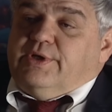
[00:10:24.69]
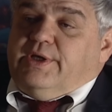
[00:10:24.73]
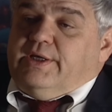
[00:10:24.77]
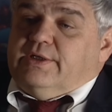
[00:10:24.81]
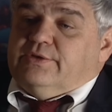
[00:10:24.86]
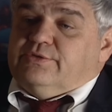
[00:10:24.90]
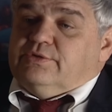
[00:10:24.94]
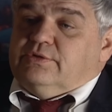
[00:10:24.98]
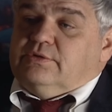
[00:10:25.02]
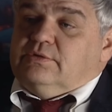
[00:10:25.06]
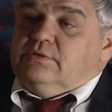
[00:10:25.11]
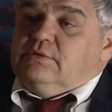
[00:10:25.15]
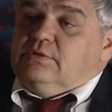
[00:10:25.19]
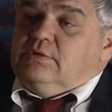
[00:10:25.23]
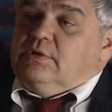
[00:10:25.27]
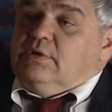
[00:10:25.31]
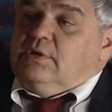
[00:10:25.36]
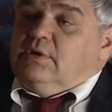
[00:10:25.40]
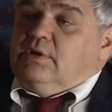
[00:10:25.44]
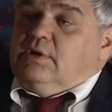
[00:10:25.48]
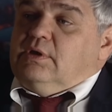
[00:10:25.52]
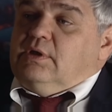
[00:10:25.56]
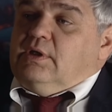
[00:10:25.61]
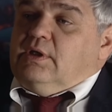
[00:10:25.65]
he was
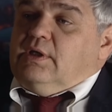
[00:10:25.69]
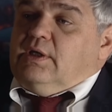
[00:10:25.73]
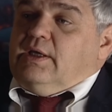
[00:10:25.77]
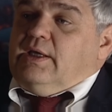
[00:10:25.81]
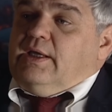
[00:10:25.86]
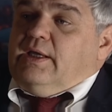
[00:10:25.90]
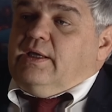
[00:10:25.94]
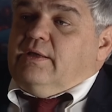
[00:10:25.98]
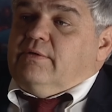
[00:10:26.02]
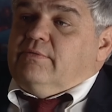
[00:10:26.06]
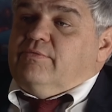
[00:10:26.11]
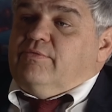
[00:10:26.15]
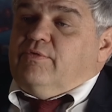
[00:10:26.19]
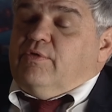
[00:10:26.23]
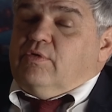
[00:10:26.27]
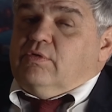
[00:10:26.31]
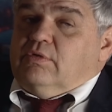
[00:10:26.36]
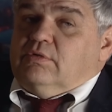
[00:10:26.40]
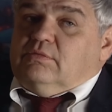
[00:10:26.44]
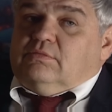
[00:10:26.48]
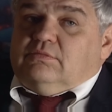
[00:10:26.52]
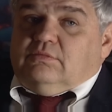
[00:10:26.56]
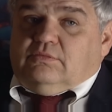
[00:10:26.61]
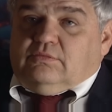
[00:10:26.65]
sure this was
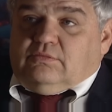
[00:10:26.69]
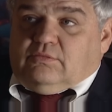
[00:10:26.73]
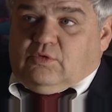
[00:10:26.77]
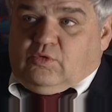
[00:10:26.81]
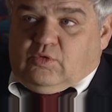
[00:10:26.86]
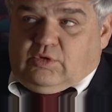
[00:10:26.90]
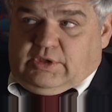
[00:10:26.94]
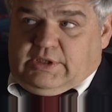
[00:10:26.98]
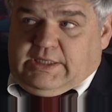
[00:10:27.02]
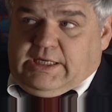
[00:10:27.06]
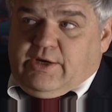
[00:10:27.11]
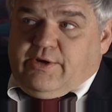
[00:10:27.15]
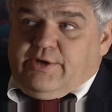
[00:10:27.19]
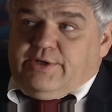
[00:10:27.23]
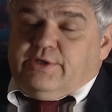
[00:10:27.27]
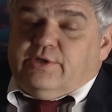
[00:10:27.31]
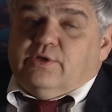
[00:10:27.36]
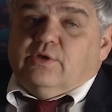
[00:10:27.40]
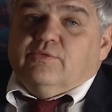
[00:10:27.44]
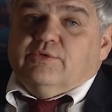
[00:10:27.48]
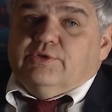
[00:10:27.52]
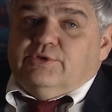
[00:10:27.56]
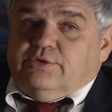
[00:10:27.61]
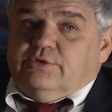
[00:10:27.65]
the man
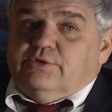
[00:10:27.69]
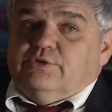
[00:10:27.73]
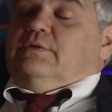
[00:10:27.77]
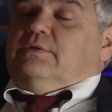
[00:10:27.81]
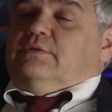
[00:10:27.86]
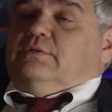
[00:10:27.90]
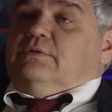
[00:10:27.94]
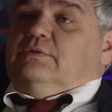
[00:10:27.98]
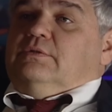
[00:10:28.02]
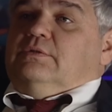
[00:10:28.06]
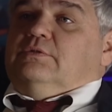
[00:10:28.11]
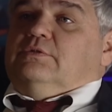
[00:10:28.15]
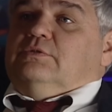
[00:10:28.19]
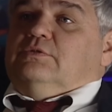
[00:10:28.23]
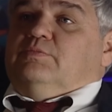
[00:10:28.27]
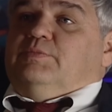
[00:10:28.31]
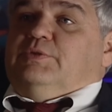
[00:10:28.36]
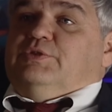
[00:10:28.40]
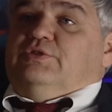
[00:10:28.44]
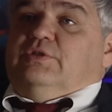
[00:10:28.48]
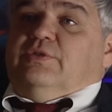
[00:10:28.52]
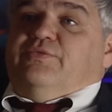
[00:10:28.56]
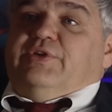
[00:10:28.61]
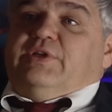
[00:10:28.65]
behind the
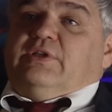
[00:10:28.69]
murders,